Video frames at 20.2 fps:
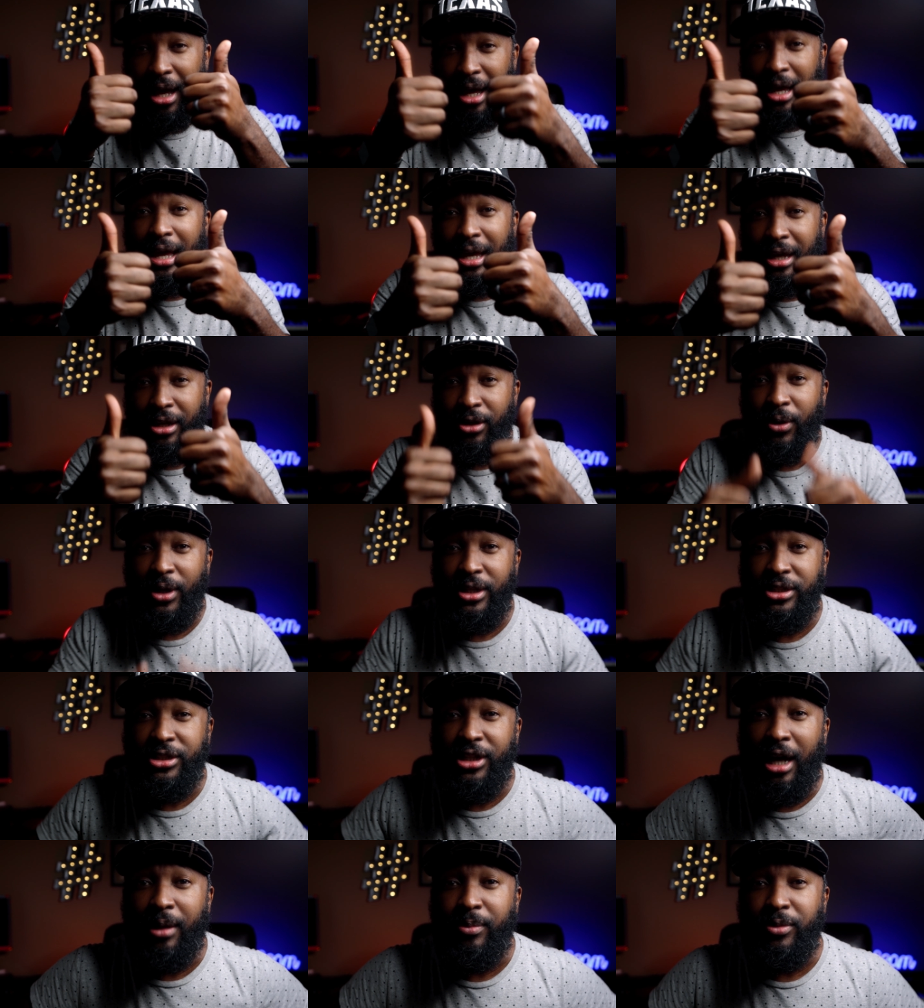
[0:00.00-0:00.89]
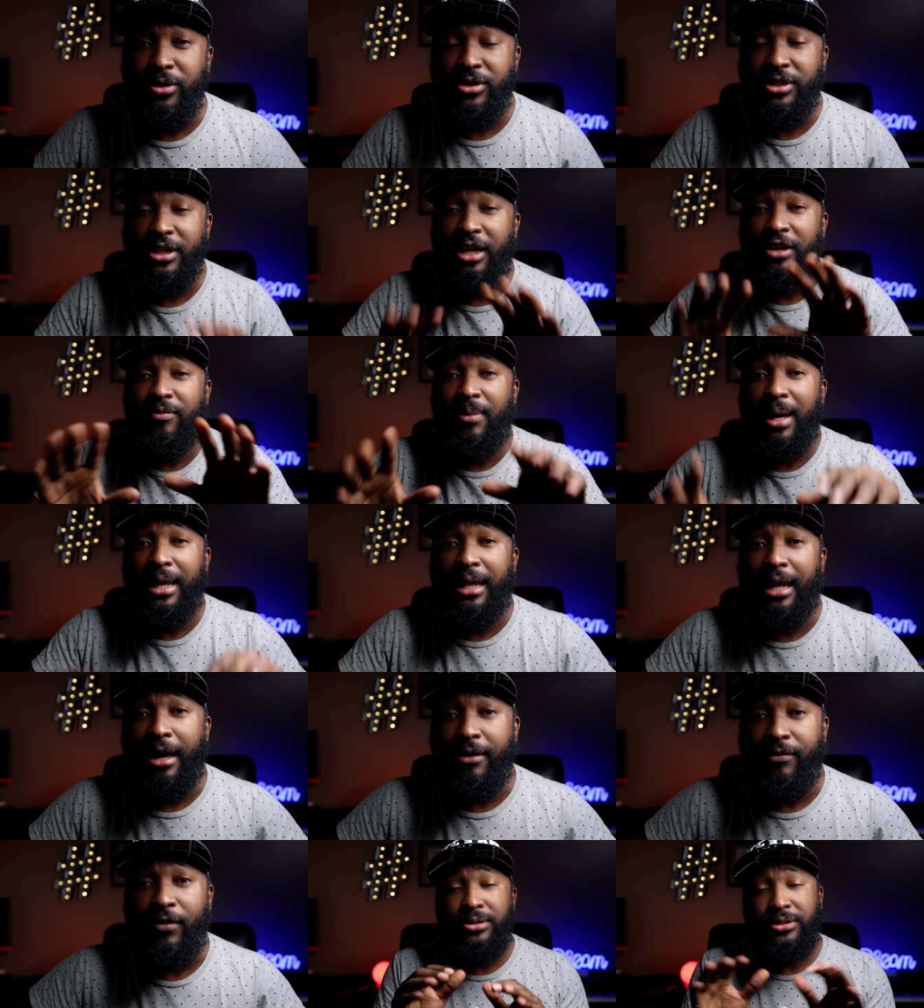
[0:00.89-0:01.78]
hey, great job, you saved my
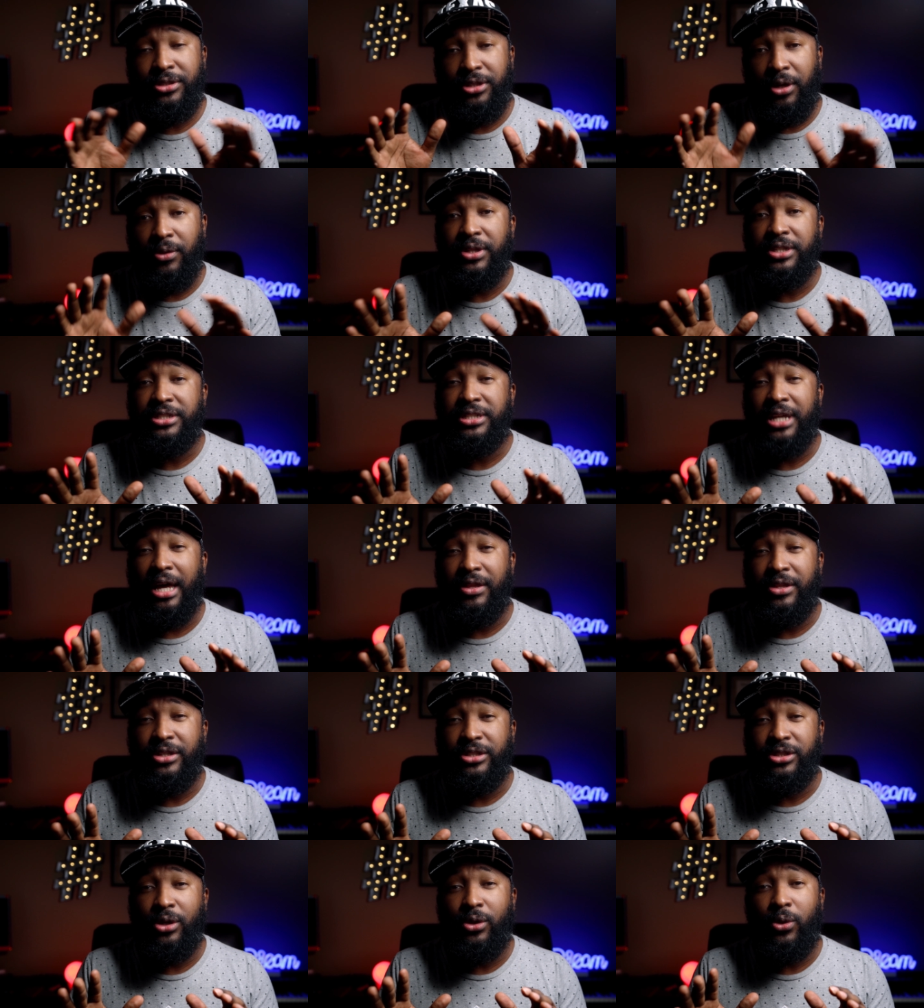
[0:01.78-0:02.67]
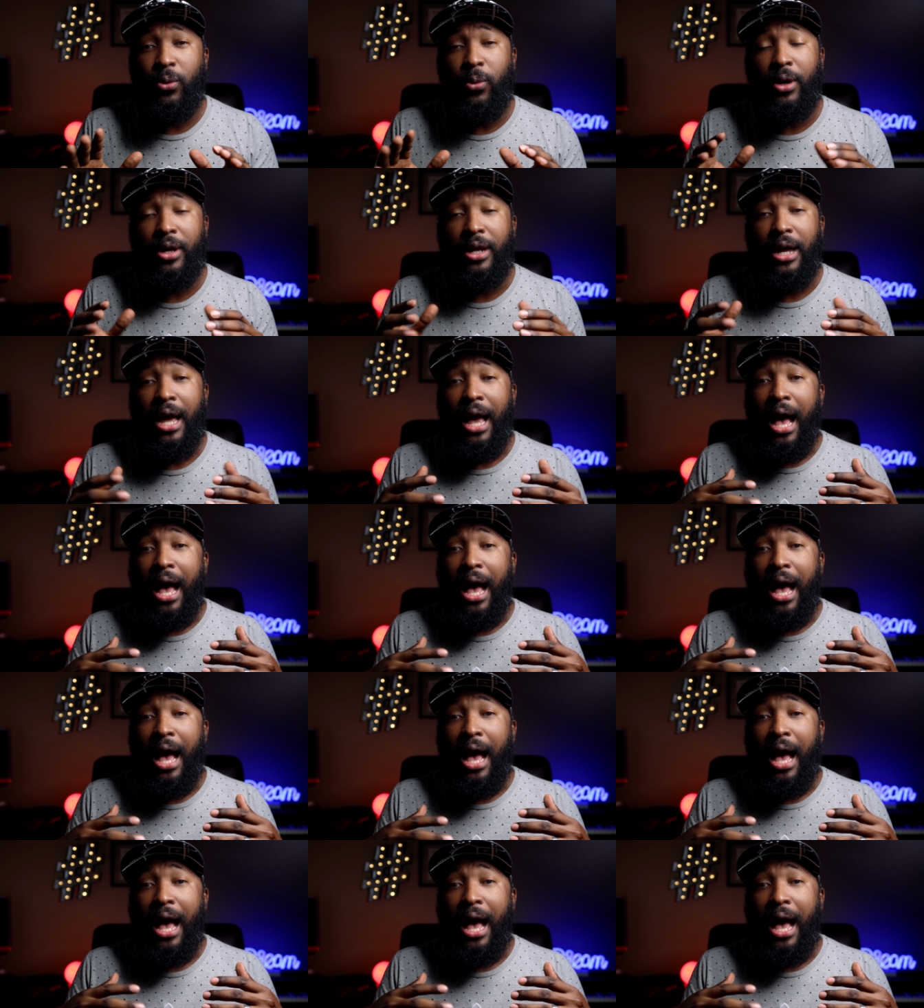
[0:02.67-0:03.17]
life. So this is how this is gonna work.